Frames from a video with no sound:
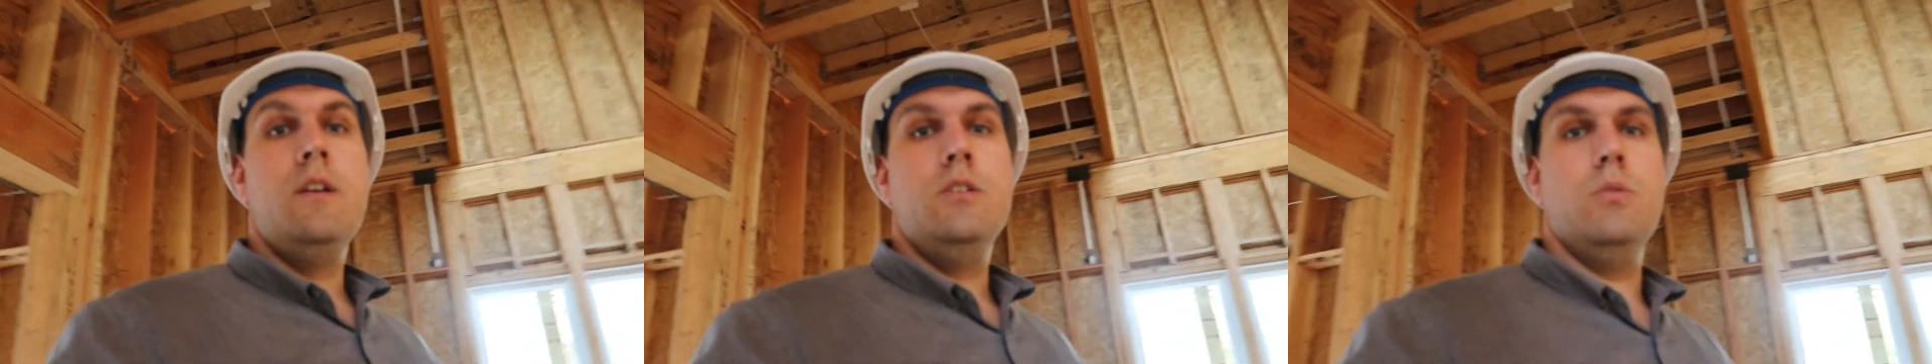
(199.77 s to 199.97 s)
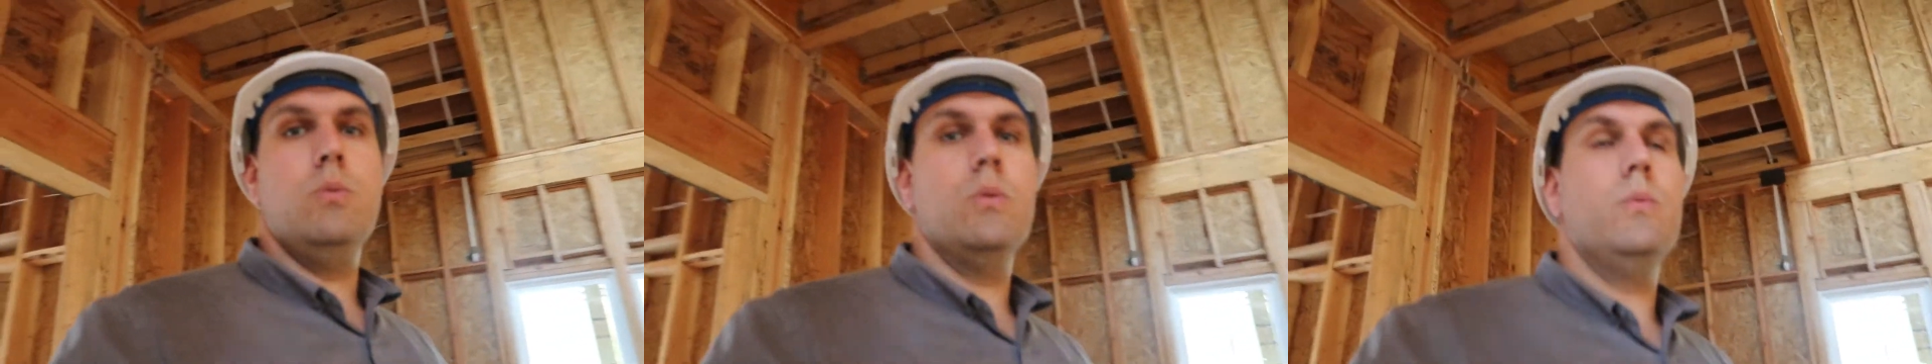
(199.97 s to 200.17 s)

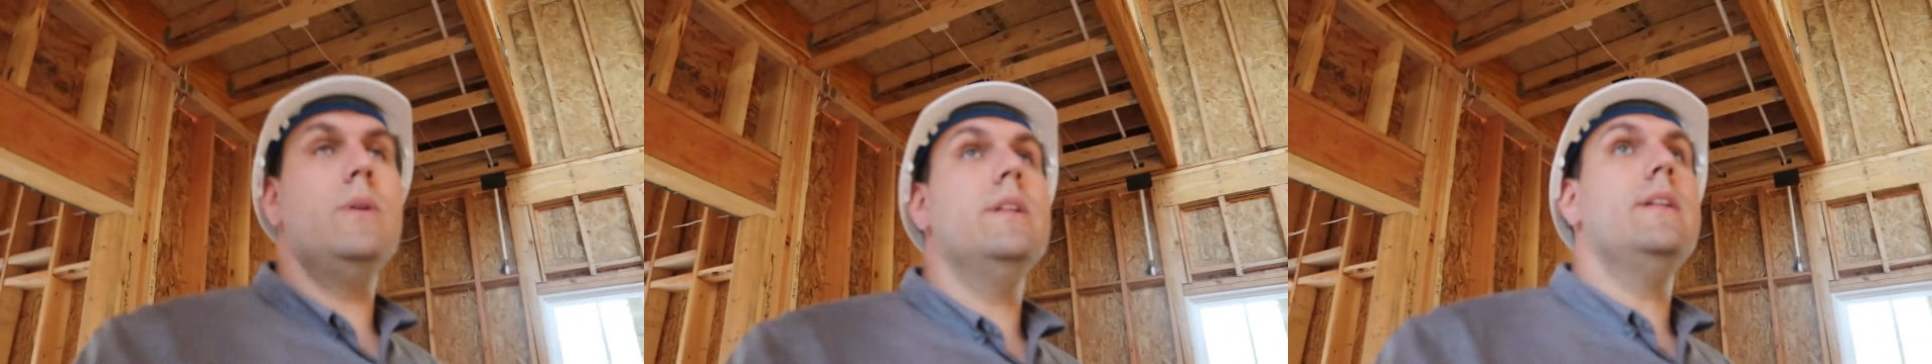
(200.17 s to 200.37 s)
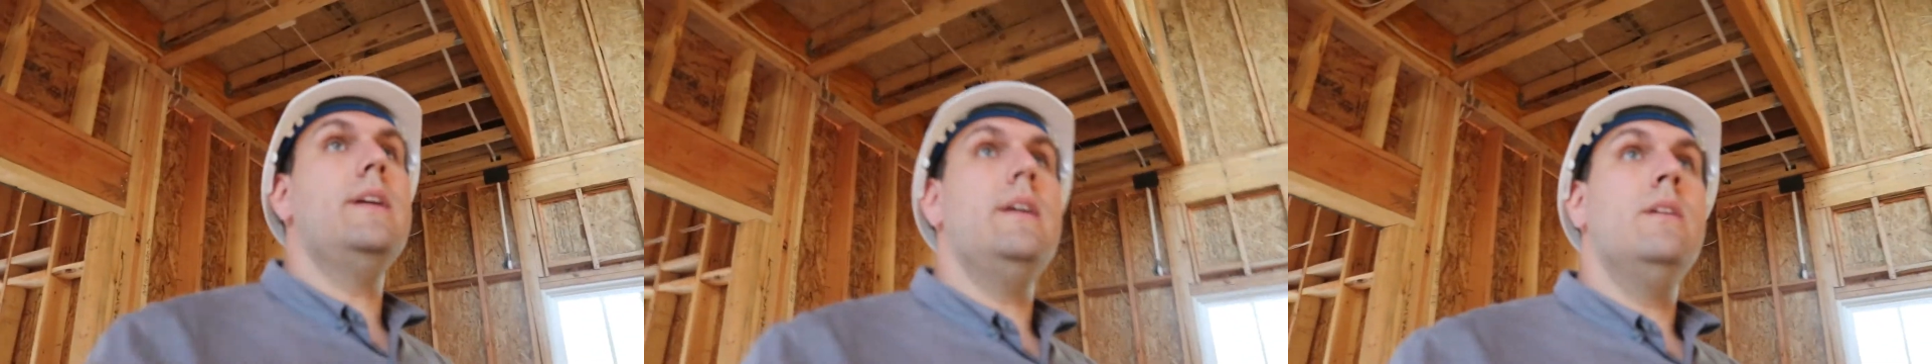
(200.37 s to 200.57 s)
So we're
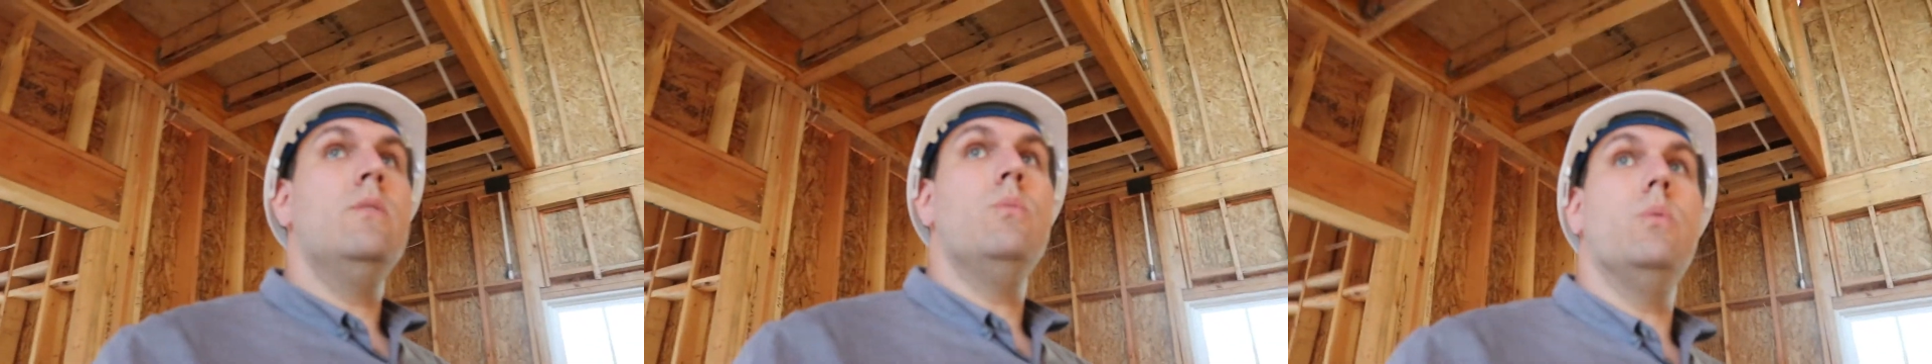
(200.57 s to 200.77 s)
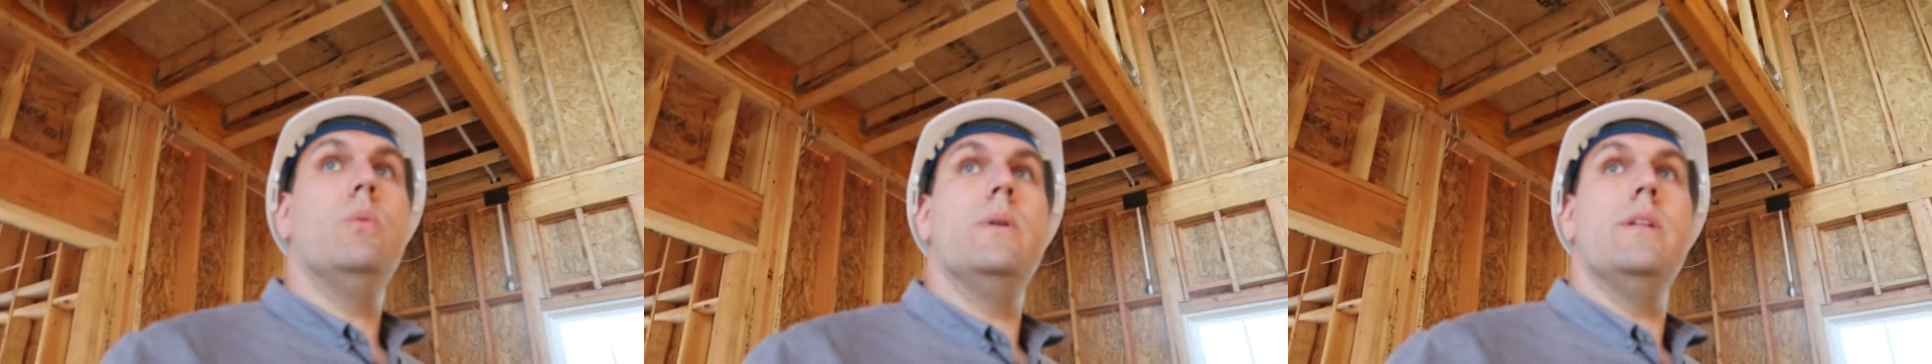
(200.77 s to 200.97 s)

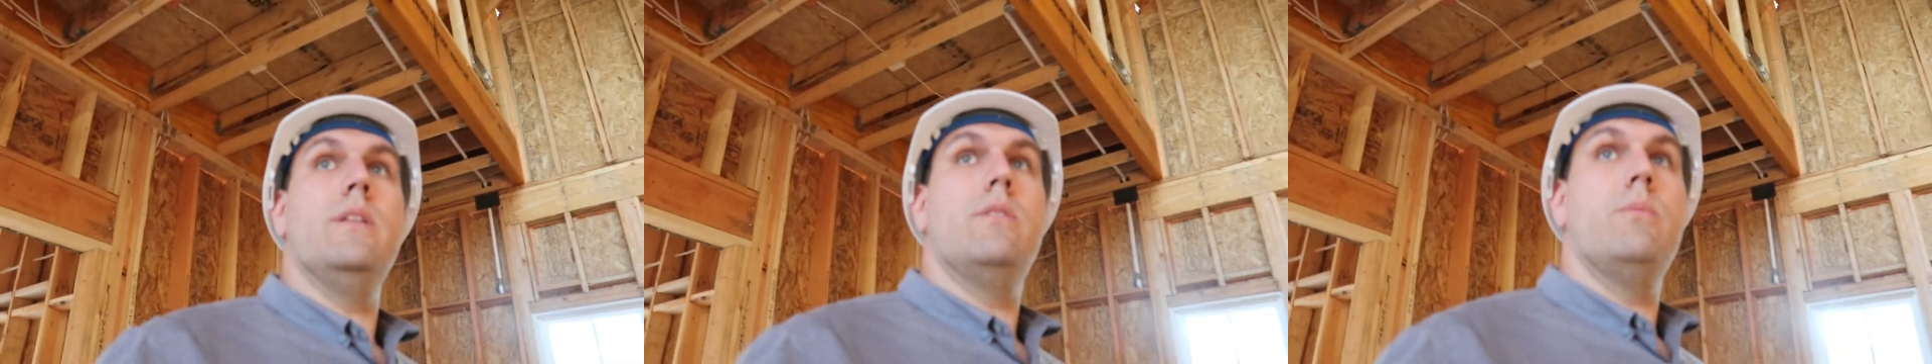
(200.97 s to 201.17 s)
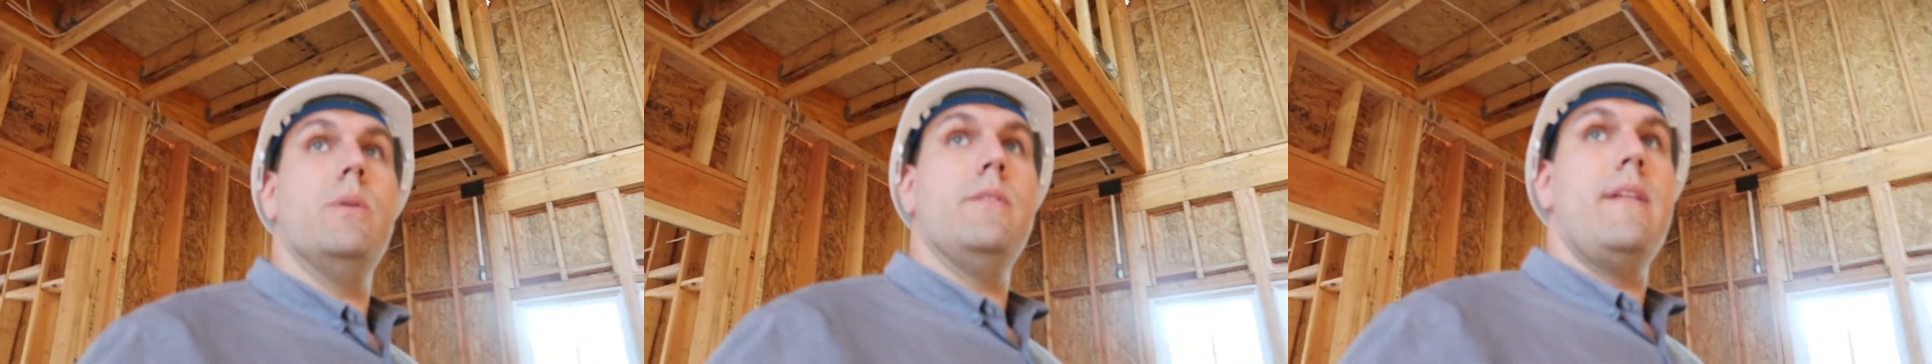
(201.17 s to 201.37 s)
really
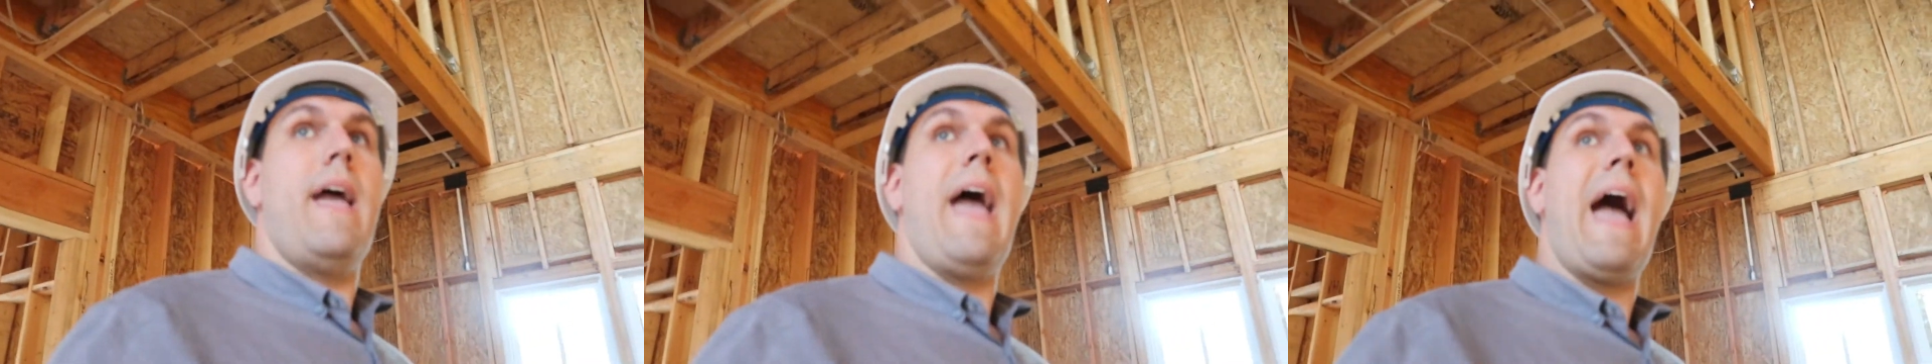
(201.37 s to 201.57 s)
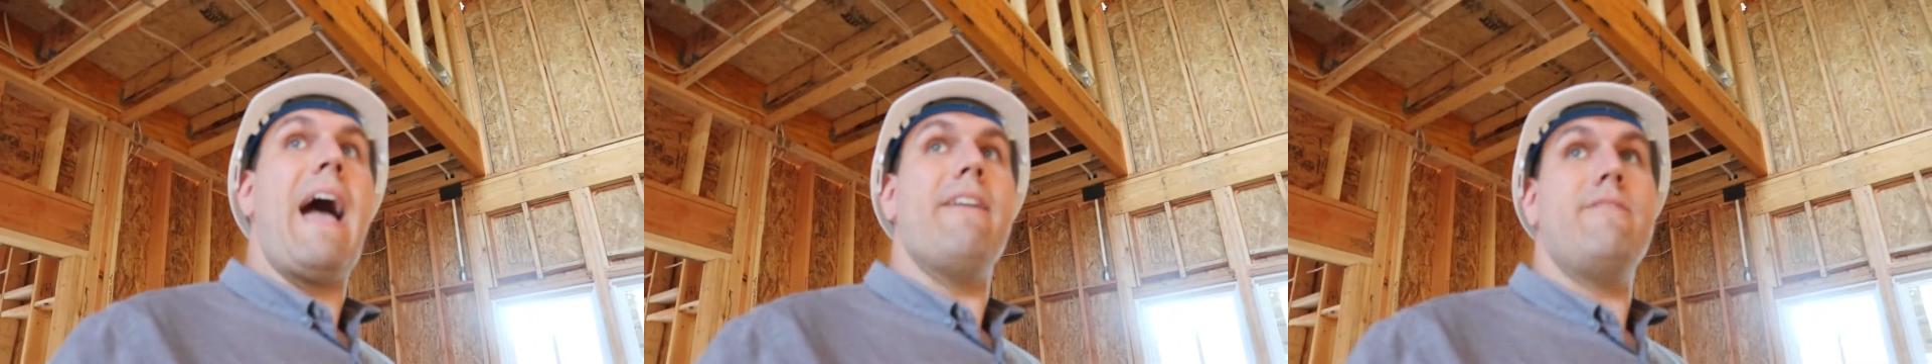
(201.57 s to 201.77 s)
thrilled to
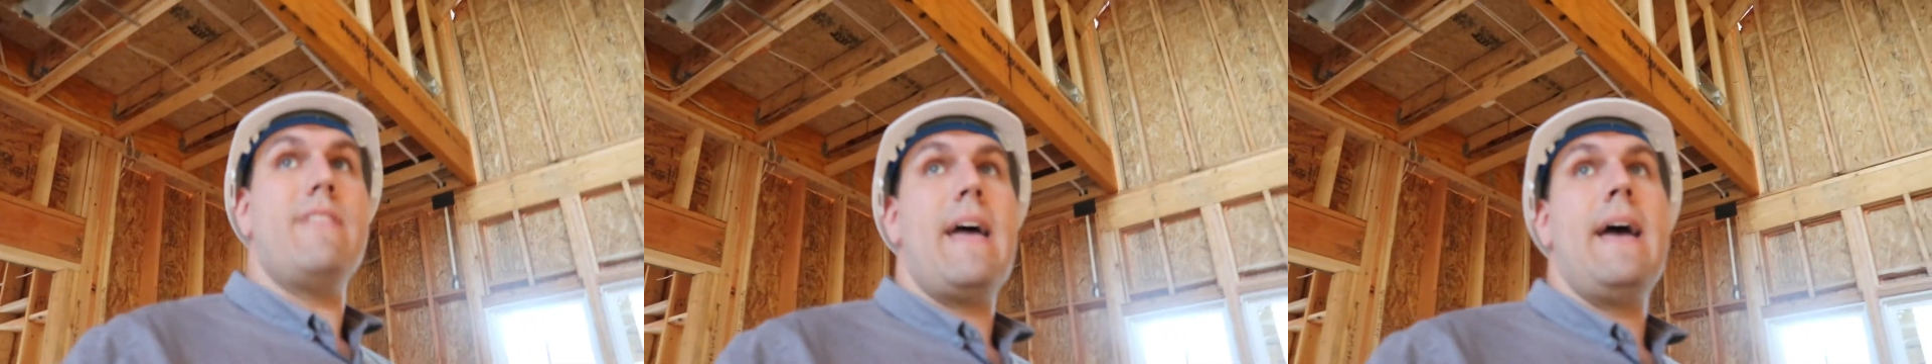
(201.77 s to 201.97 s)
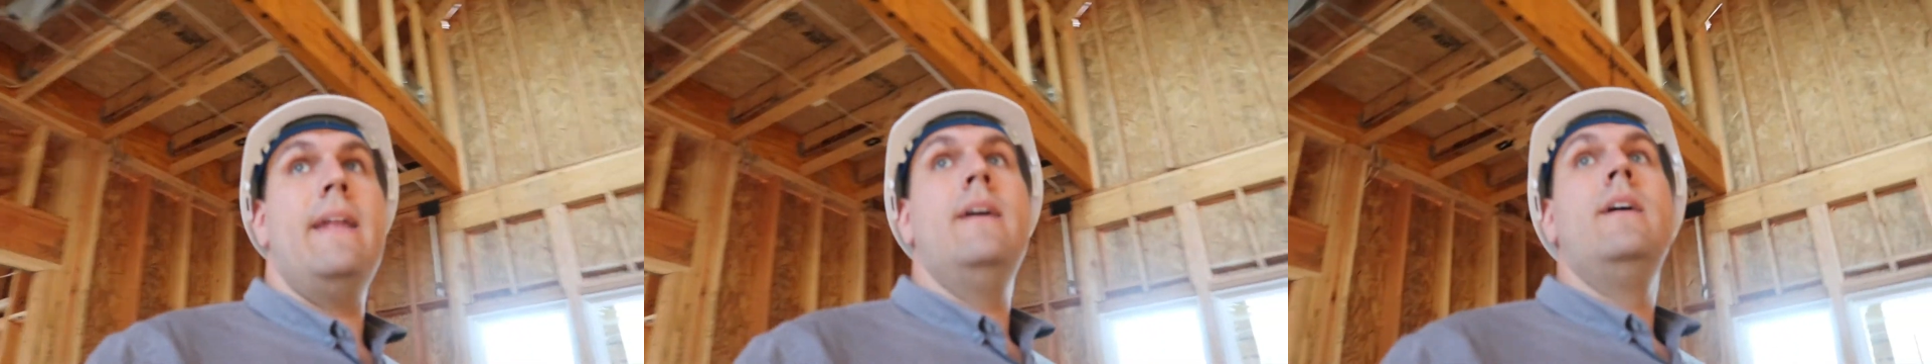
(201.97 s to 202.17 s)
have
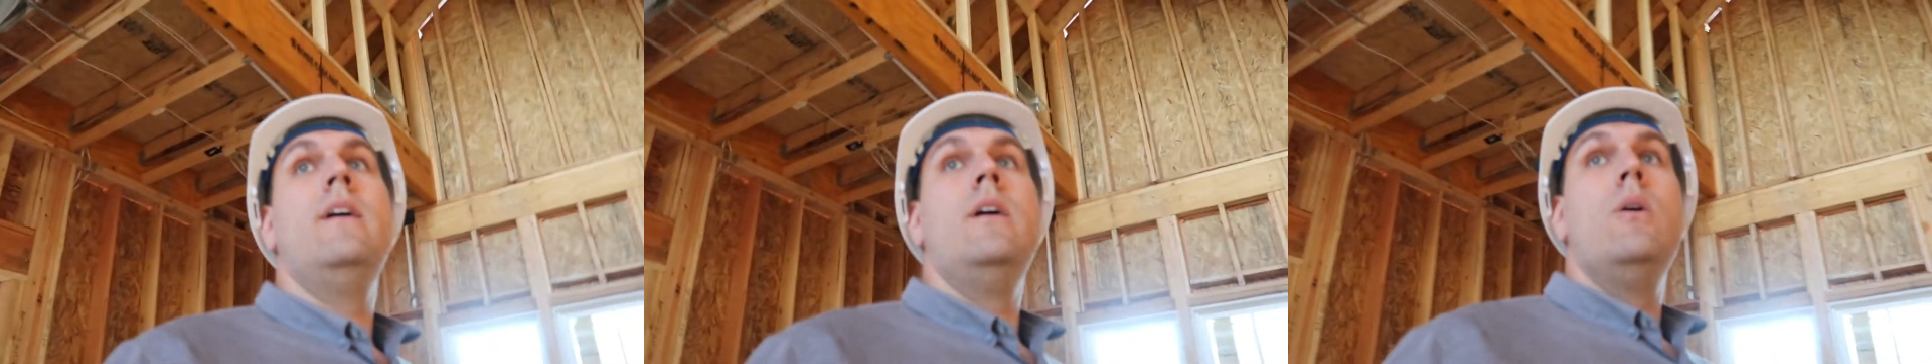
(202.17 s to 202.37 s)
that